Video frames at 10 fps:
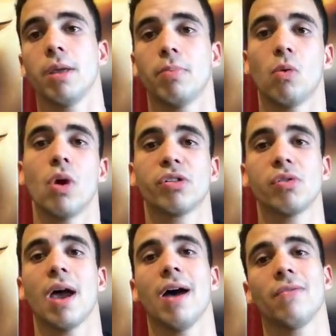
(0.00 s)
But once you
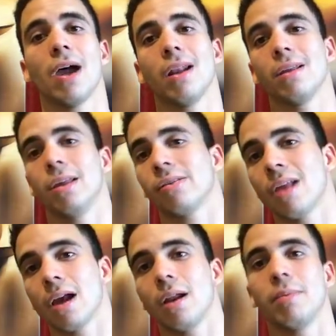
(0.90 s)
have that, it's
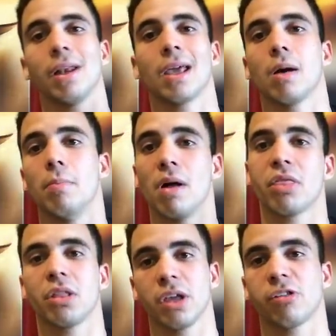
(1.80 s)
not going to be like a
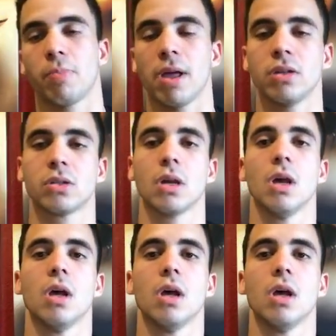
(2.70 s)
monthly expense.